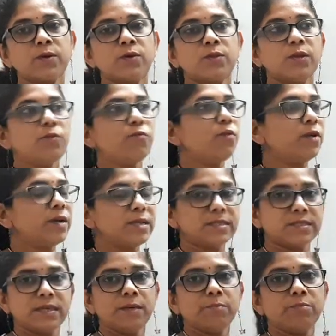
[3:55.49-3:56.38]
Now for
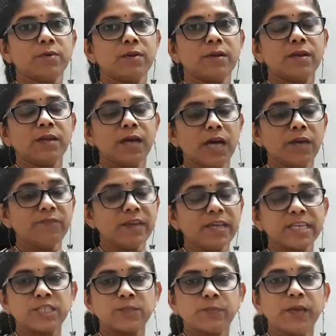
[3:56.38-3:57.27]
example, I will
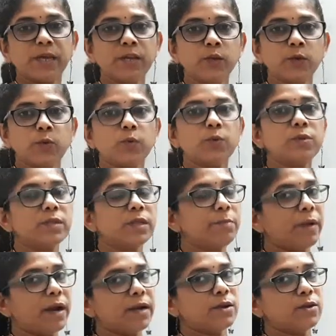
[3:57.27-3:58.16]
explain you the
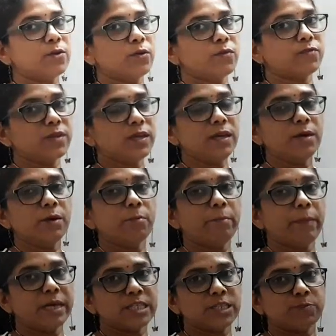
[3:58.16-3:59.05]
pattern of the
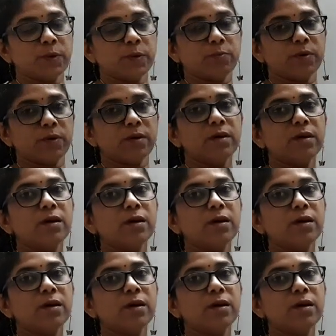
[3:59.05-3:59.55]
maths paper.